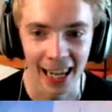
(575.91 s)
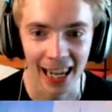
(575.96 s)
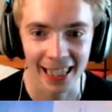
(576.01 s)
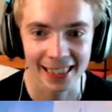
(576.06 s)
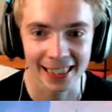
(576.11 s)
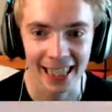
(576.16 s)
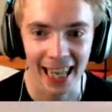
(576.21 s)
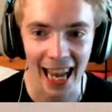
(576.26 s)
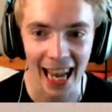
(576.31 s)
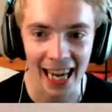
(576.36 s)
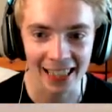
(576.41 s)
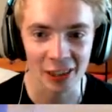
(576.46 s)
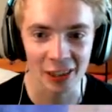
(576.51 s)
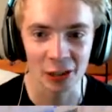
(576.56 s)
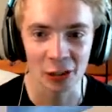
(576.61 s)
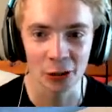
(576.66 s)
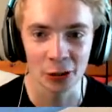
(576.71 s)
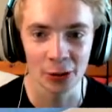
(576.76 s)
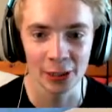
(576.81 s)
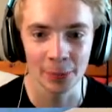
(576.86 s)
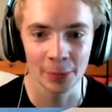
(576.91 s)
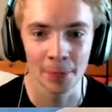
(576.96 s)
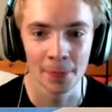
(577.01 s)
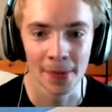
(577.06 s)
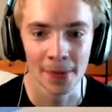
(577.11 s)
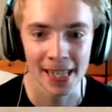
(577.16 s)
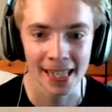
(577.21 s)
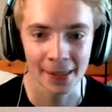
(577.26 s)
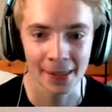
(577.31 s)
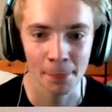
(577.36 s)
I actually
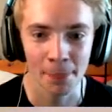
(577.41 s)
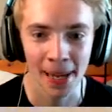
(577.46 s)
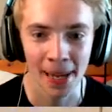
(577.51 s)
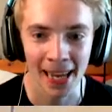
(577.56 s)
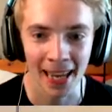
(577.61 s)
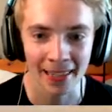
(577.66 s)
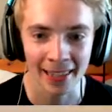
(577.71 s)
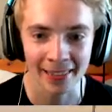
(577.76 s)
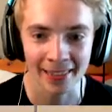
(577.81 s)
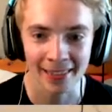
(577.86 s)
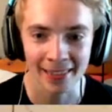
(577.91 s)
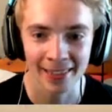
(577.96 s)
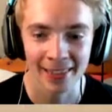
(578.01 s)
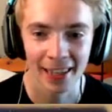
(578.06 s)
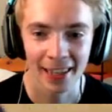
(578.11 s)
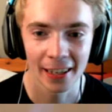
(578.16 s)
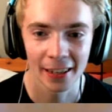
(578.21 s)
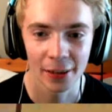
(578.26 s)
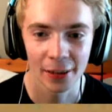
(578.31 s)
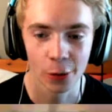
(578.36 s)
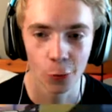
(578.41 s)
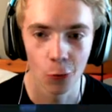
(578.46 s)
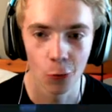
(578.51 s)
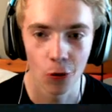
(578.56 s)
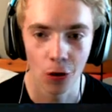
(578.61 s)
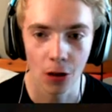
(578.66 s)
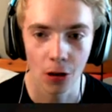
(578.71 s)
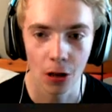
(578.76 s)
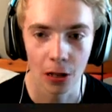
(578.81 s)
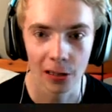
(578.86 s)
made it past the
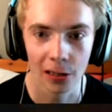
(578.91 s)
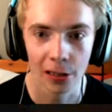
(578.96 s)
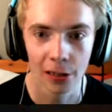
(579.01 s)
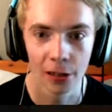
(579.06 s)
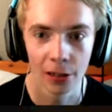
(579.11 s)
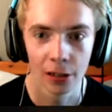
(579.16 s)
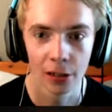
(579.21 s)
wall.